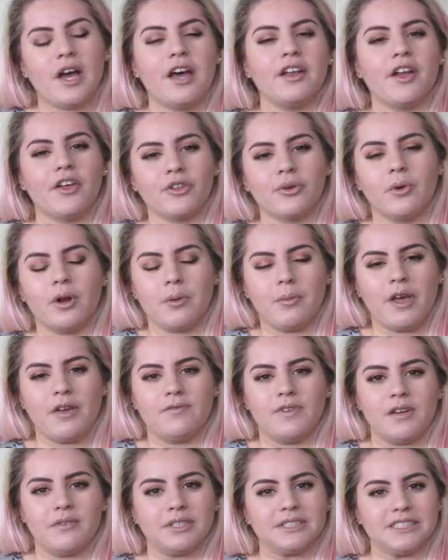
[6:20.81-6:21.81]
another one of my
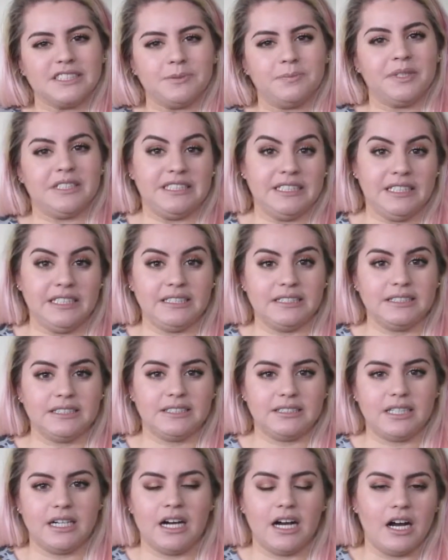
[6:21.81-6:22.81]
favorites is
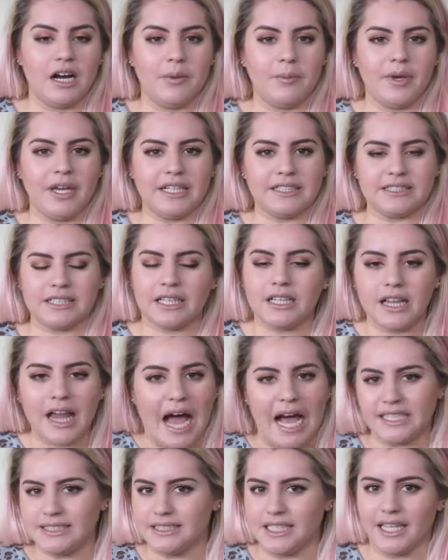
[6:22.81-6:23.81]
Batiste. It's a
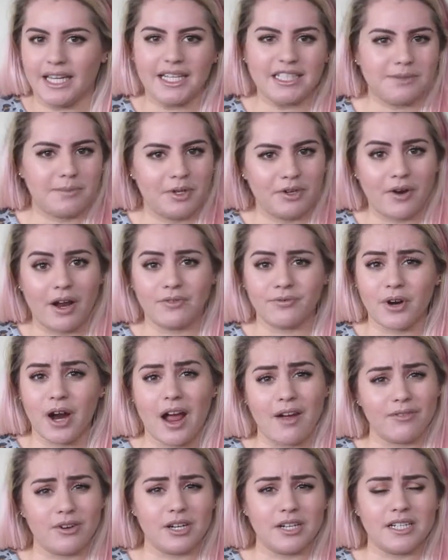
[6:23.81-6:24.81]
classic. It's been around
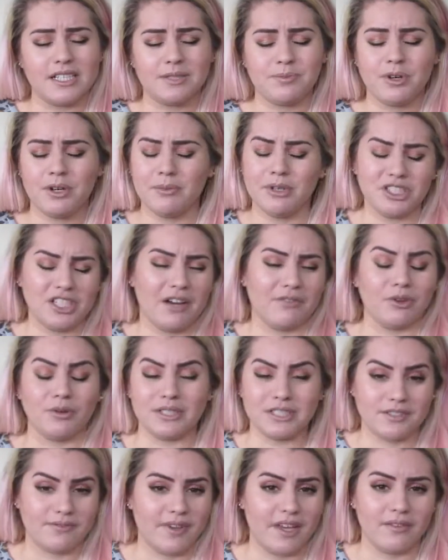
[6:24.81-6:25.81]
forever. It's pretty much
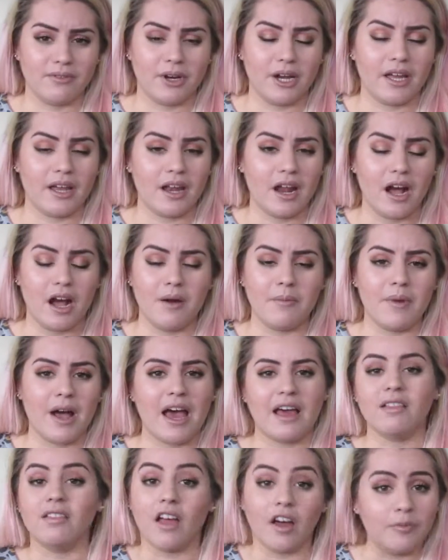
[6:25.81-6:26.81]
everyone's favorite.
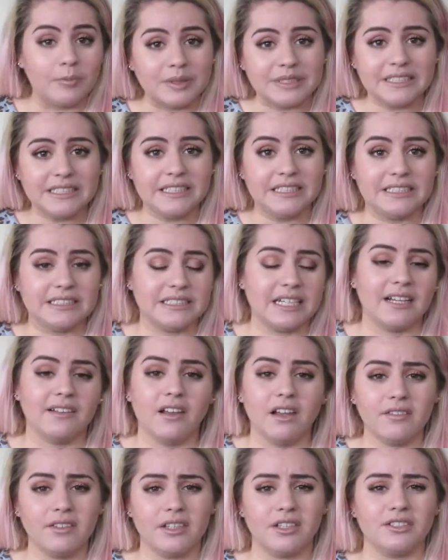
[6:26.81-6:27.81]
I love Batiste. I
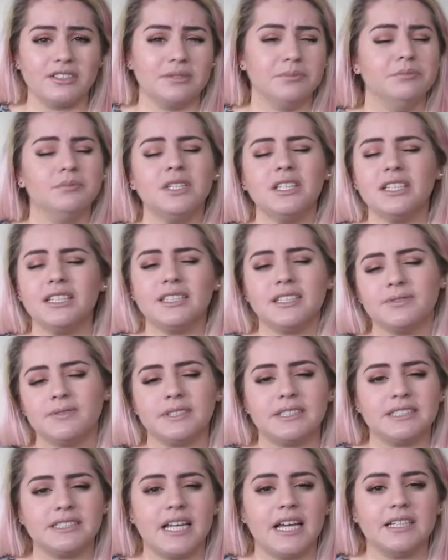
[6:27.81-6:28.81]
love that there's a million
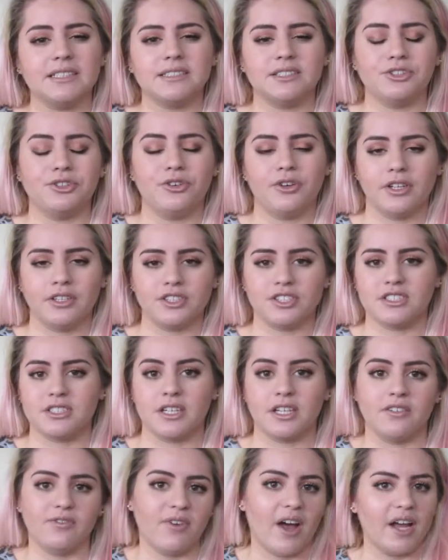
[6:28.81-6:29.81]
different scents, so you can just
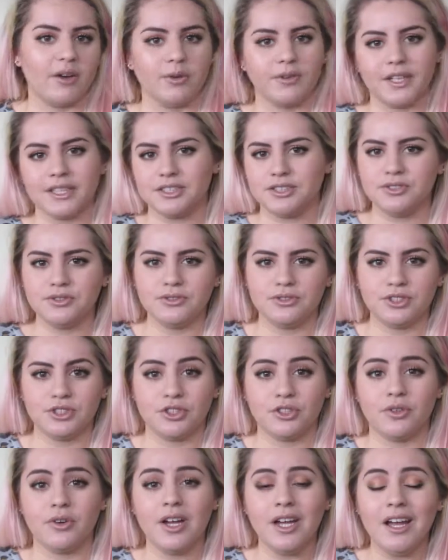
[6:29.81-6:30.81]
like find one that suits
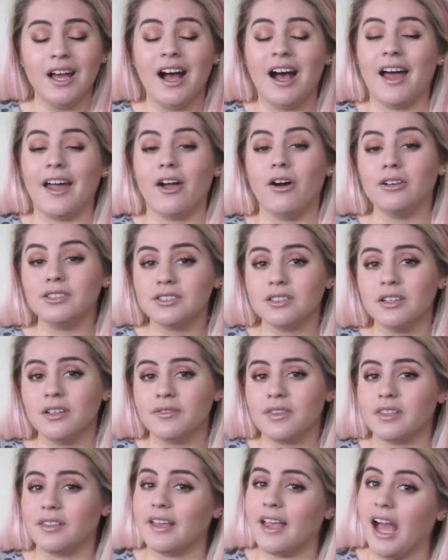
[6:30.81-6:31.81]
you. I also
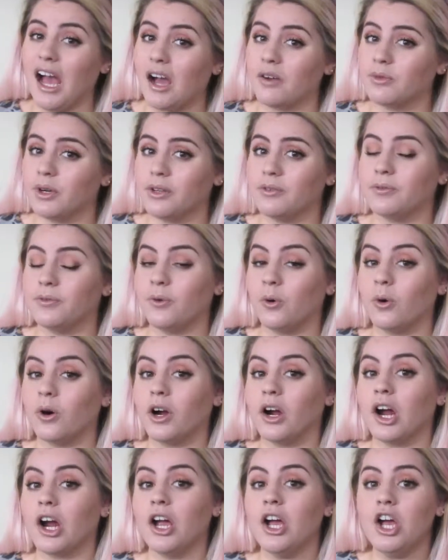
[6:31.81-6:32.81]
love that they have one
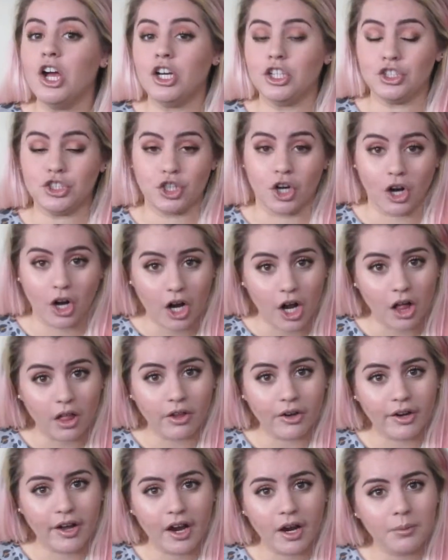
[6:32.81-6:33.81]
for dark
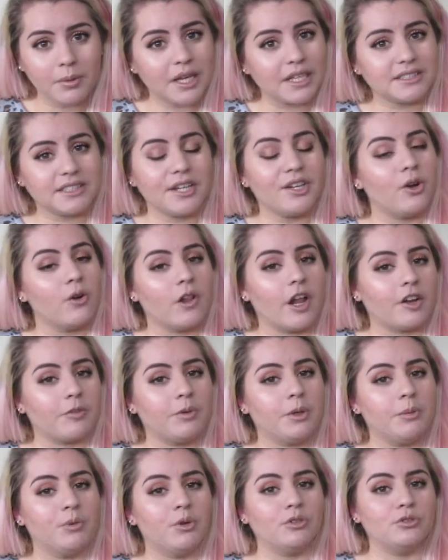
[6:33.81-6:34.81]
colored hair, because I know a lot of
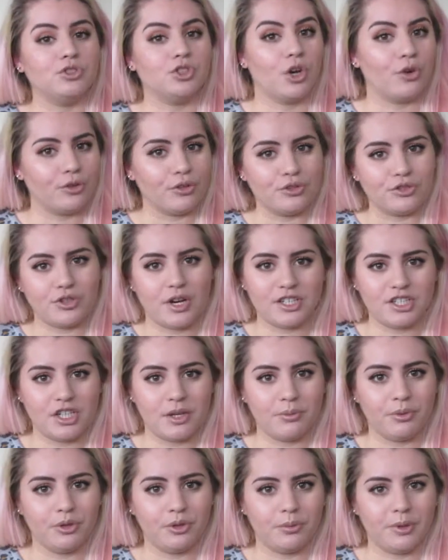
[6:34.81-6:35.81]
people don't use dry
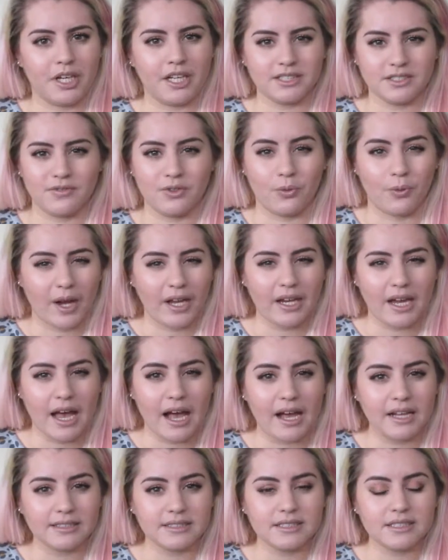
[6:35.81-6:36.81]
shampoo because of the white
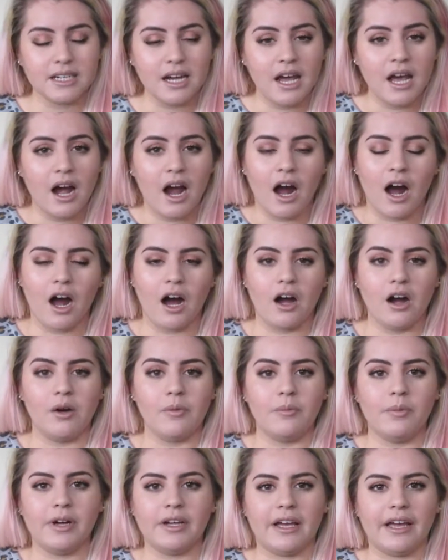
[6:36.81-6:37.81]
cast.
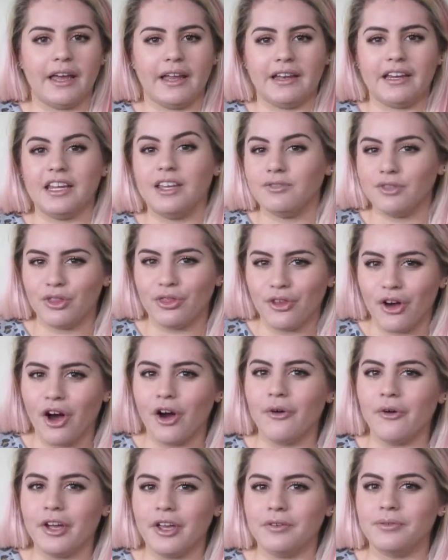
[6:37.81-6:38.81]
And even
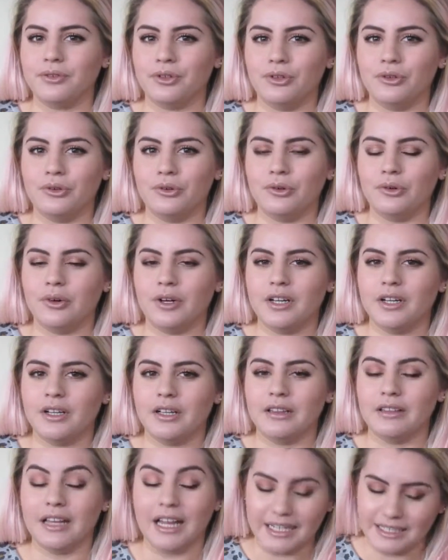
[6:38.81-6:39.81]
though if you
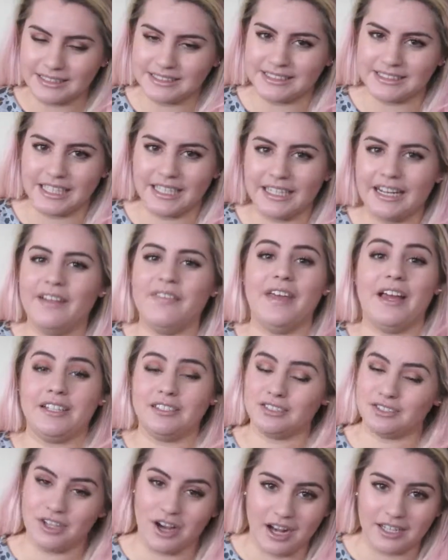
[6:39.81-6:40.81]
let it sit and
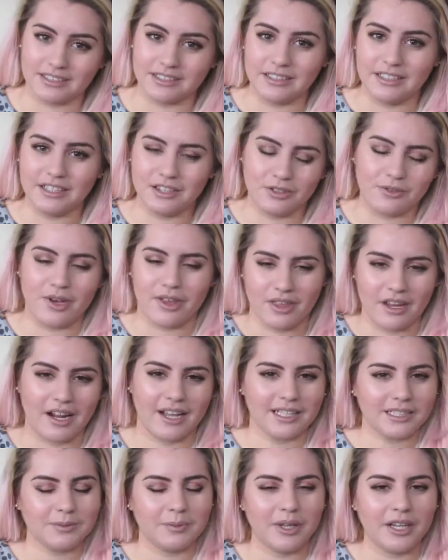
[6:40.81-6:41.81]
then tousle it the way that
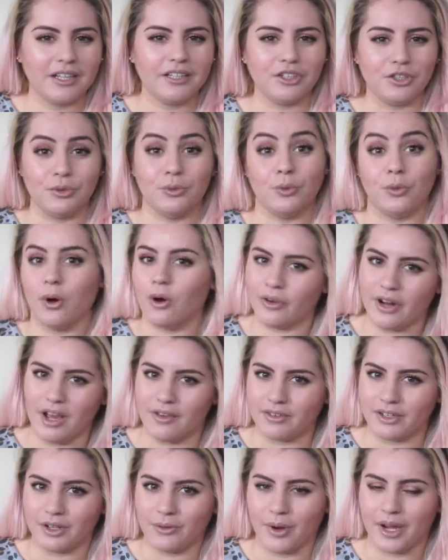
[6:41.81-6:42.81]
I explained, you won't
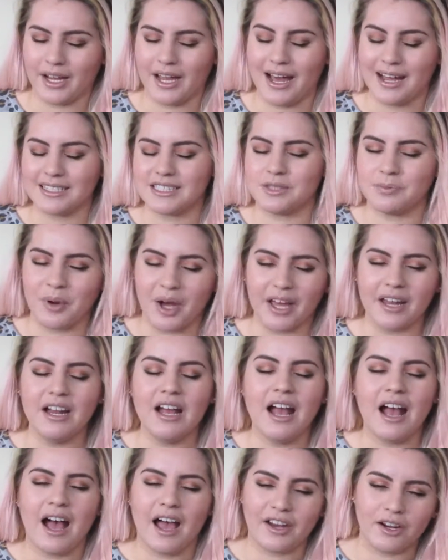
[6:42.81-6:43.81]
have any white cast, but
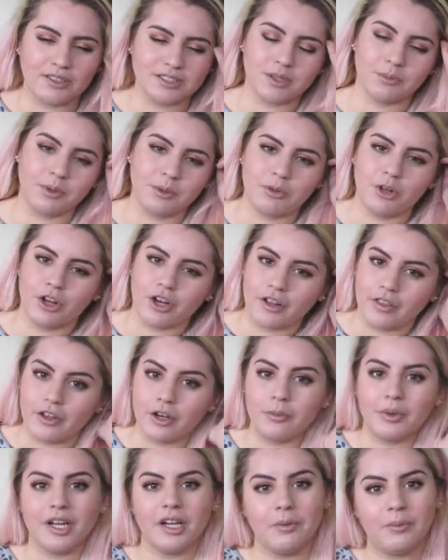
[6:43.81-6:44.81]
I know some people are a
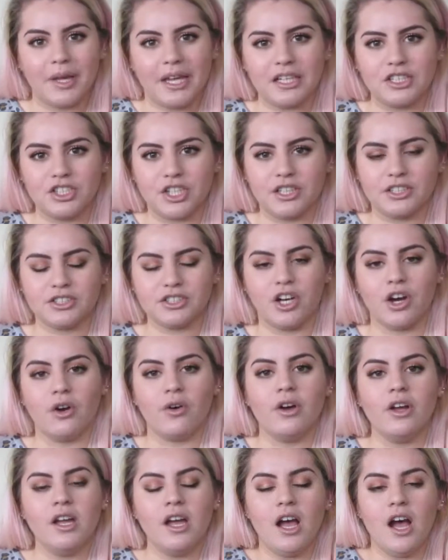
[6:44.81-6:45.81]
little bit impatient, so